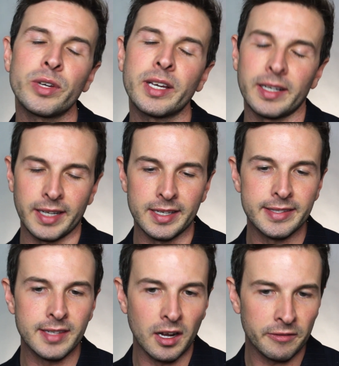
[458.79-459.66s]
I hope we get
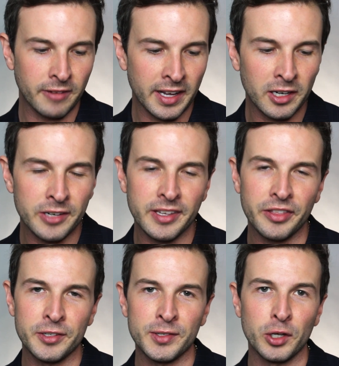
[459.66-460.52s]
gay stuff. I
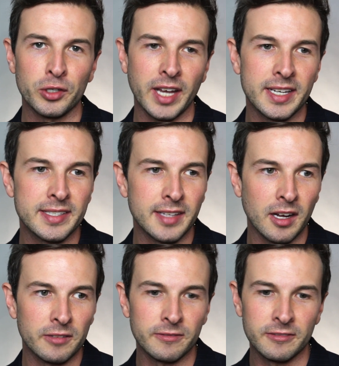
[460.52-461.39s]
heard that there's no gay
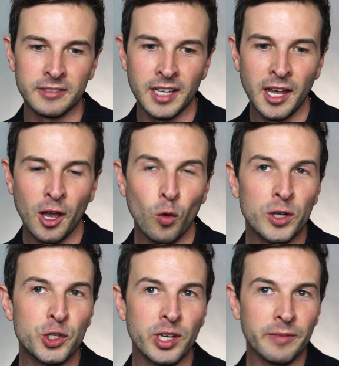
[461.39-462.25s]
stuff.
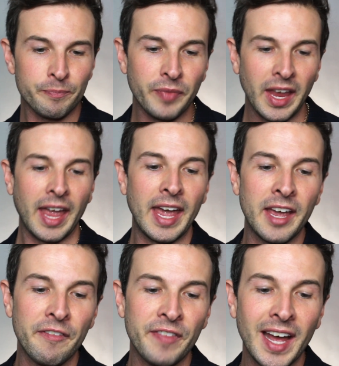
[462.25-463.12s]
Which,
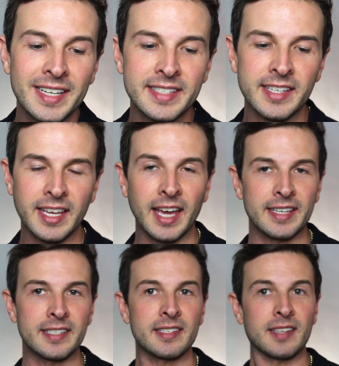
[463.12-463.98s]
if that is the
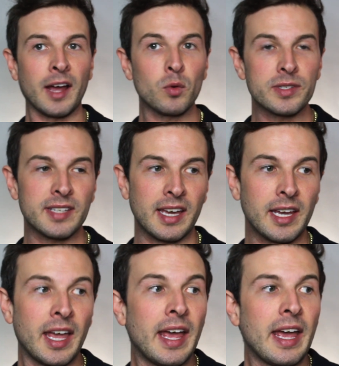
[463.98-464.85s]
case, I will
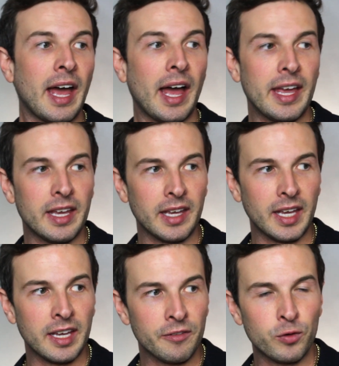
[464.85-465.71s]
say,
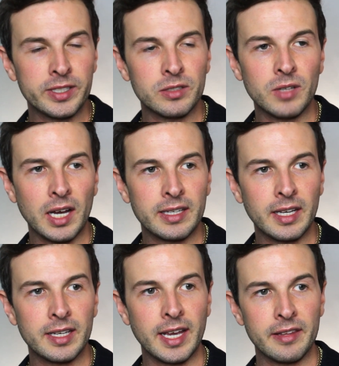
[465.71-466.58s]
if we do
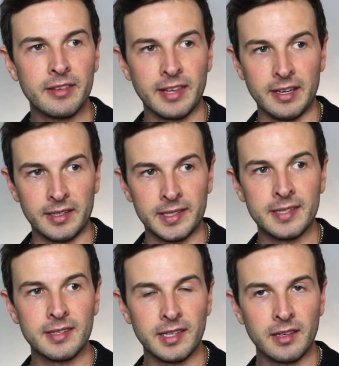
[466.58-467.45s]
not get gay
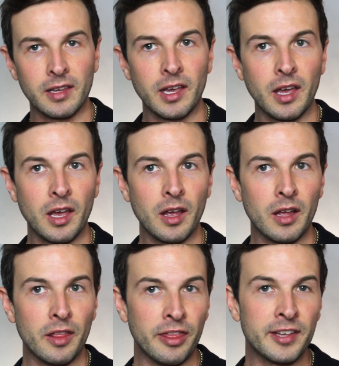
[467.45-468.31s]
things,
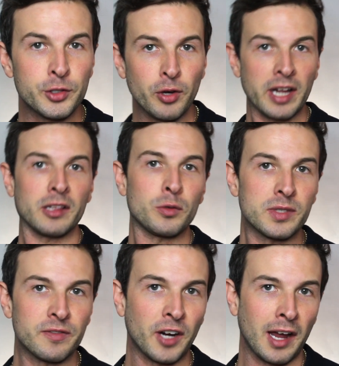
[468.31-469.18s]
the
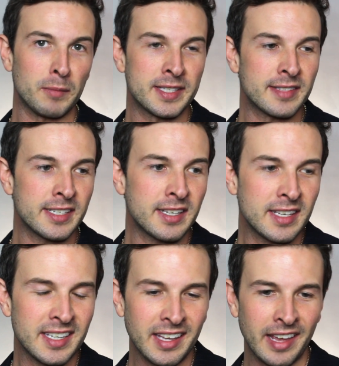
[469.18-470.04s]
trailer was very
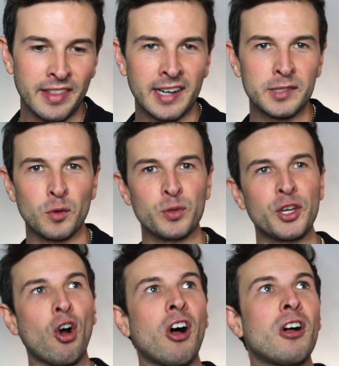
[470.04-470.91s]
misleading, and that is
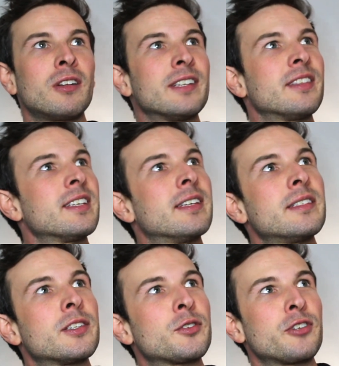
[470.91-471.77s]
what we call in the
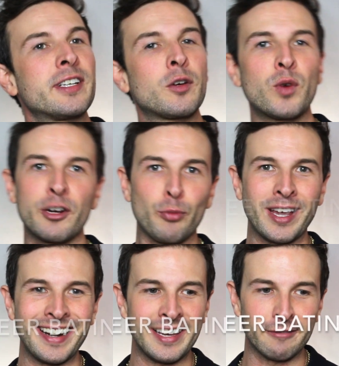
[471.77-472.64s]
industry
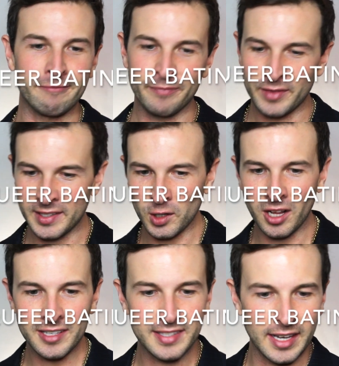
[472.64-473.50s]
queer baiting.
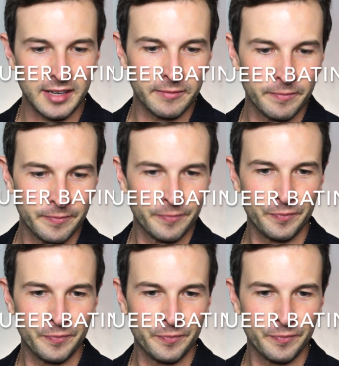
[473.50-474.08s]
That's all I'll say.